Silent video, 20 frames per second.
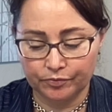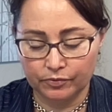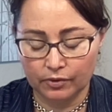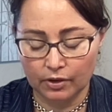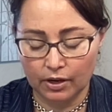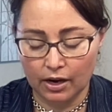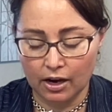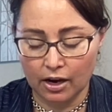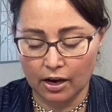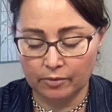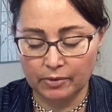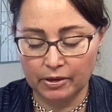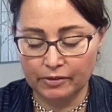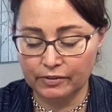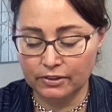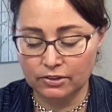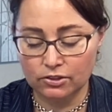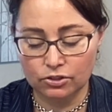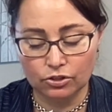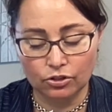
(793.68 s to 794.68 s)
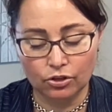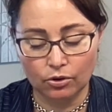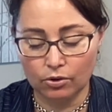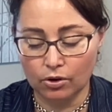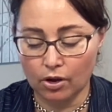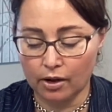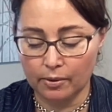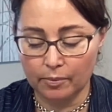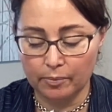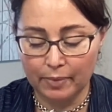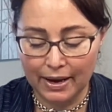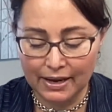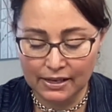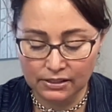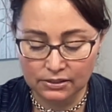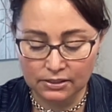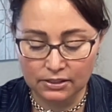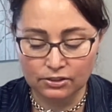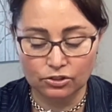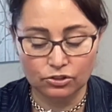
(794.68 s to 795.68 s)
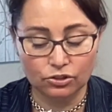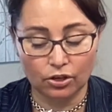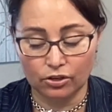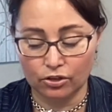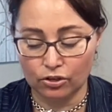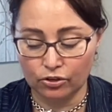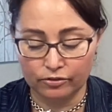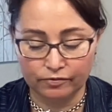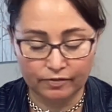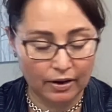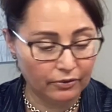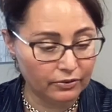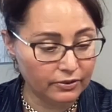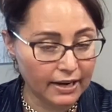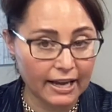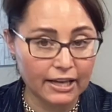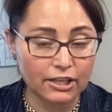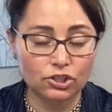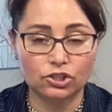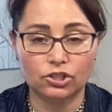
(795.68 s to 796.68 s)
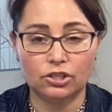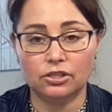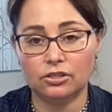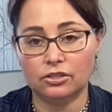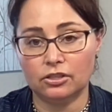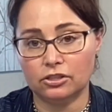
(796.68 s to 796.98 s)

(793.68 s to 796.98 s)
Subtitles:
If it's, got a basis, it's got a good foundation,